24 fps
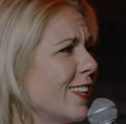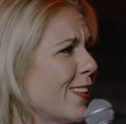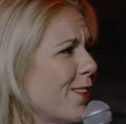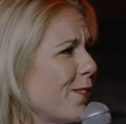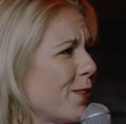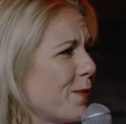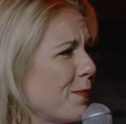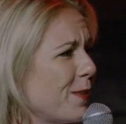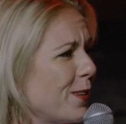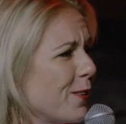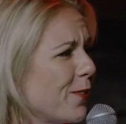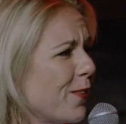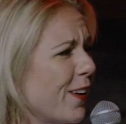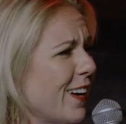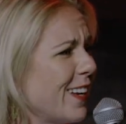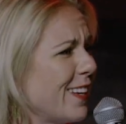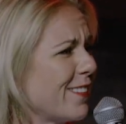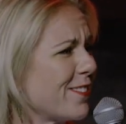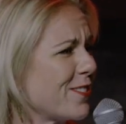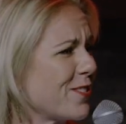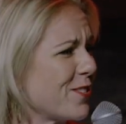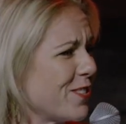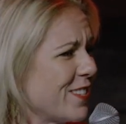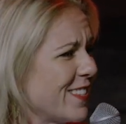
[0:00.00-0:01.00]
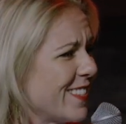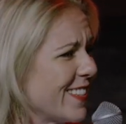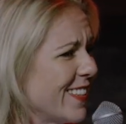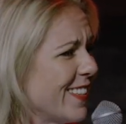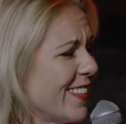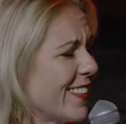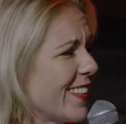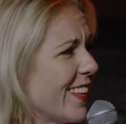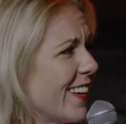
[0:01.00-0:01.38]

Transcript: That would have been great if she did,